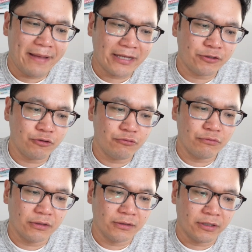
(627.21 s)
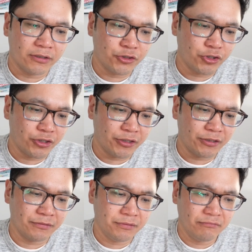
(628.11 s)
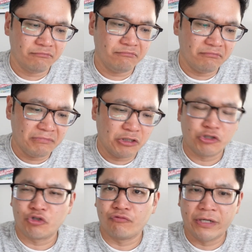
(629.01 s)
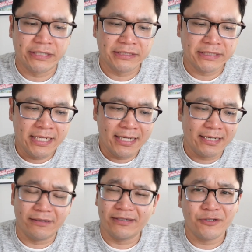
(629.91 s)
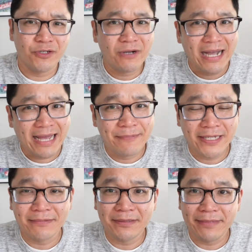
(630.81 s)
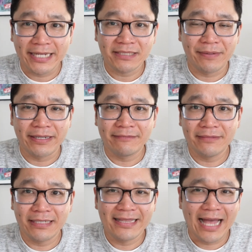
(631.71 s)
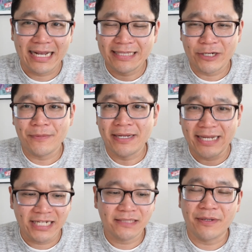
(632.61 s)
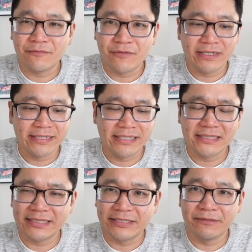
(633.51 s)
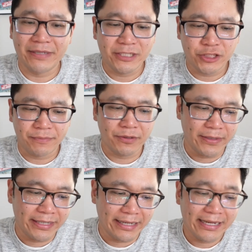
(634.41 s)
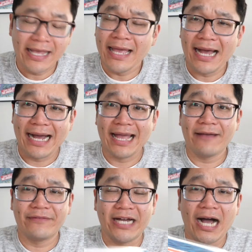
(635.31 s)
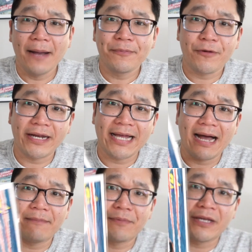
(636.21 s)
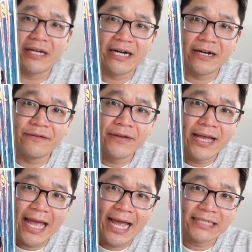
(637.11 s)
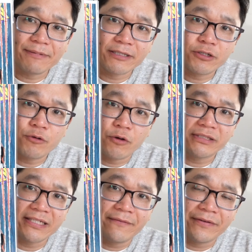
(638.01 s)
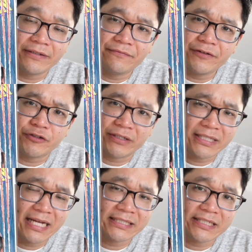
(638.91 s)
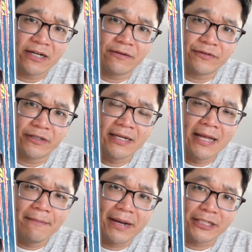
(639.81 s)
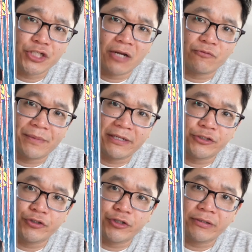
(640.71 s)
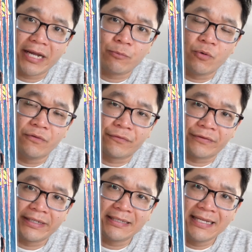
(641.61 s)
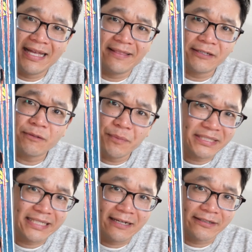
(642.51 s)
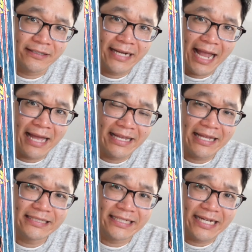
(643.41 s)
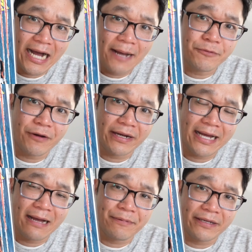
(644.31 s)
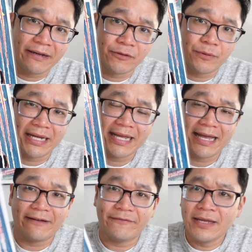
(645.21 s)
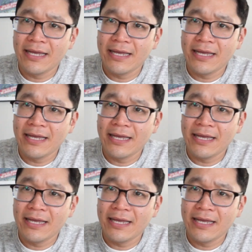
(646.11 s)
back to larger runs, I had to pick up some X-Men. That Claremont X-Men run is still being chipped away at. I have an upgrade copy of X-Men 207 featuring a classic cover by John Romita Jr. and Wolverine. This one was $1, and it is an upgrade copy of the one I have.